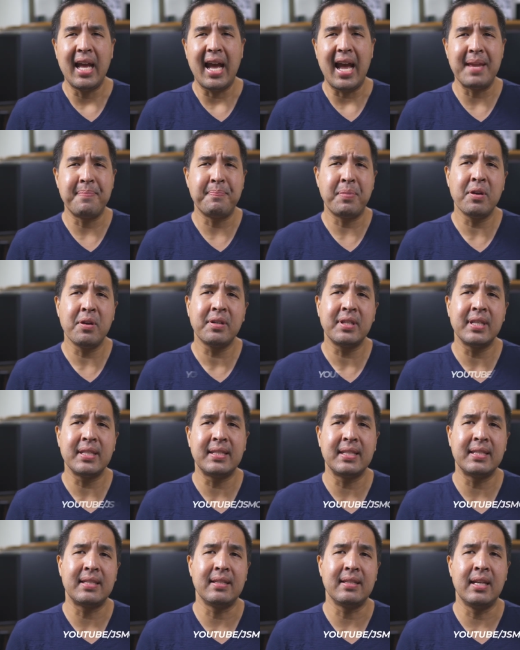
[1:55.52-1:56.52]
I
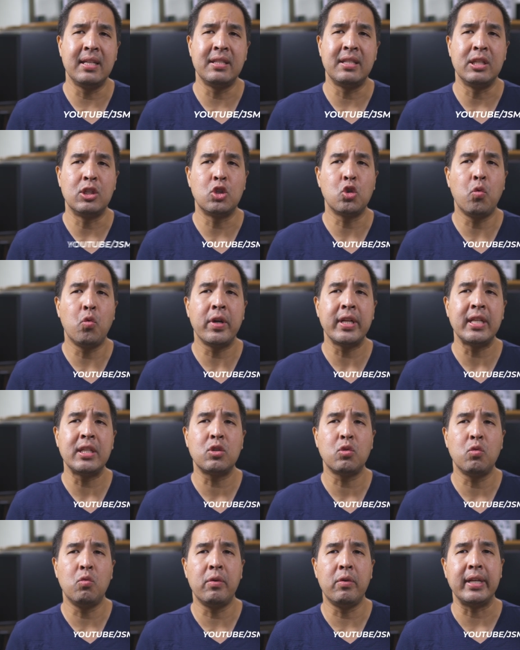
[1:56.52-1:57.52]
purchased this lens in
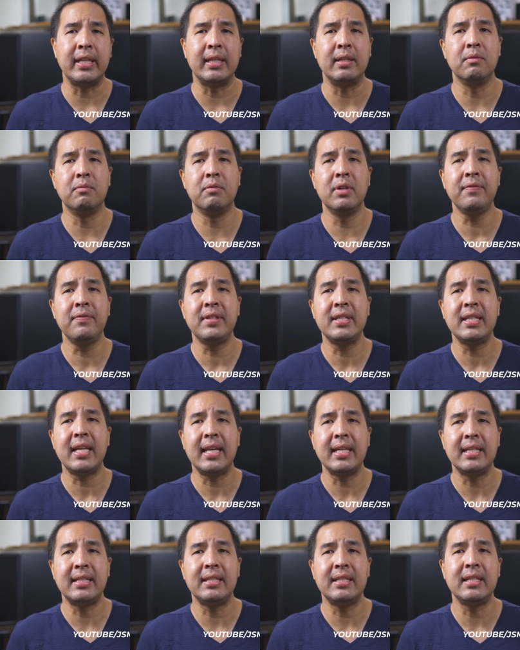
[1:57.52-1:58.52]
2020 with the
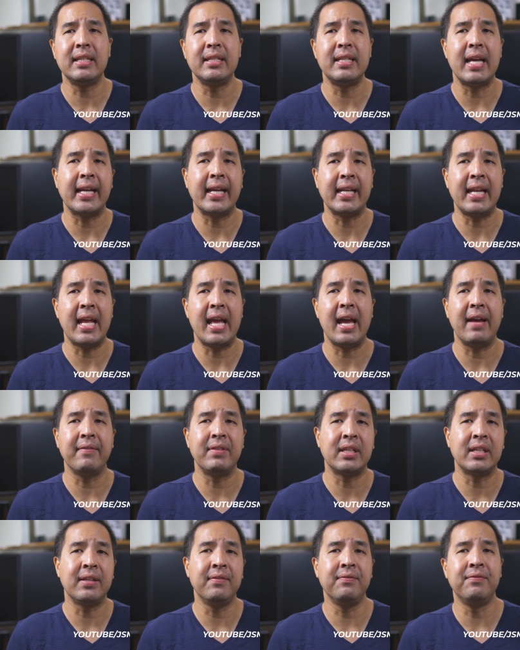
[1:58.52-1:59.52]
idea that I can have
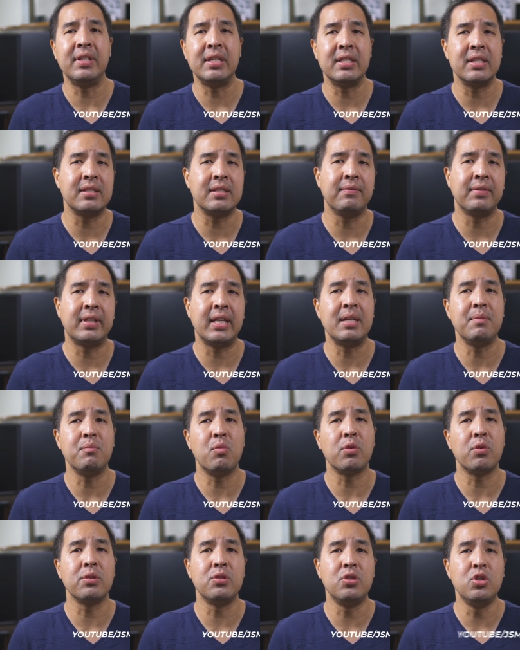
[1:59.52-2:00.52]
the convenience of getting
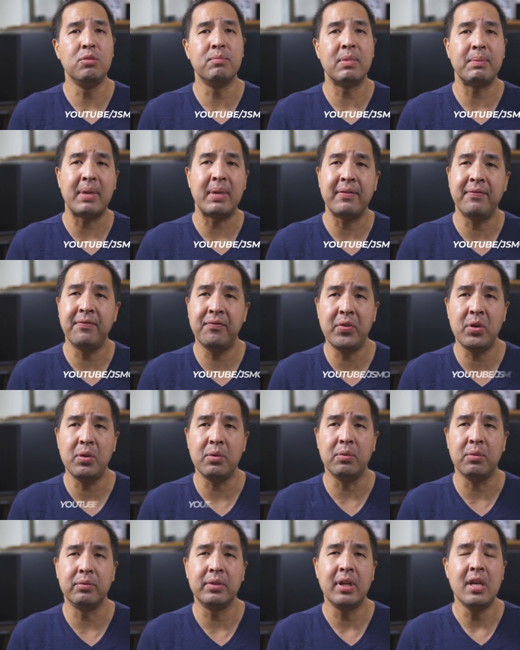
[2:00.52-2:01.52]
more zoom on my
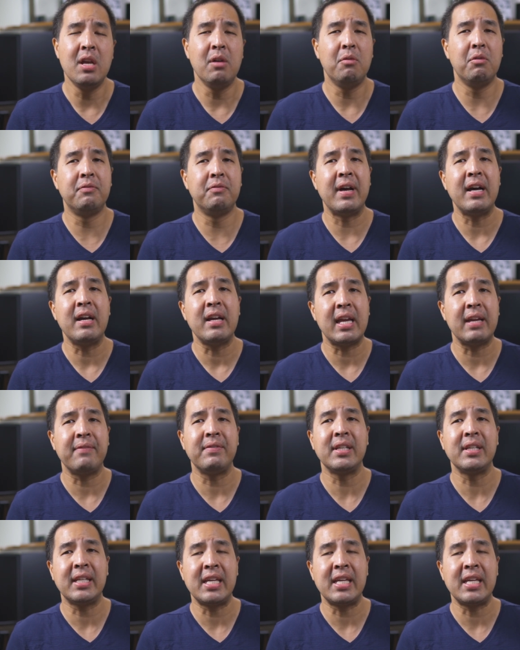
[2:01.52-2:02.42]
phone without having to